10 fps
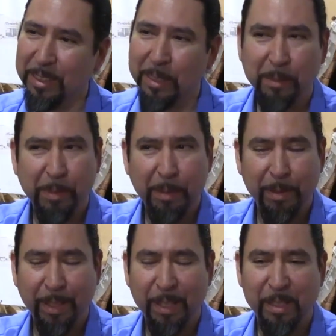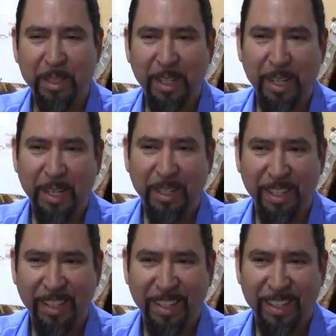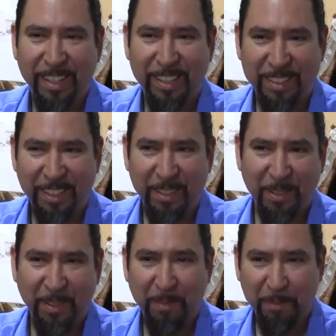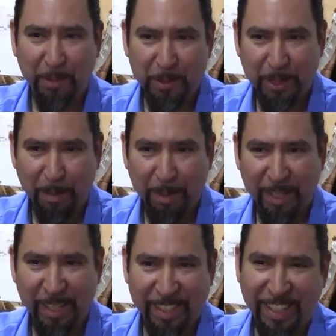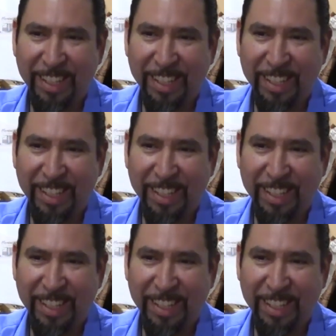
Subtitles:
and maybe later today, because I know food's coming in,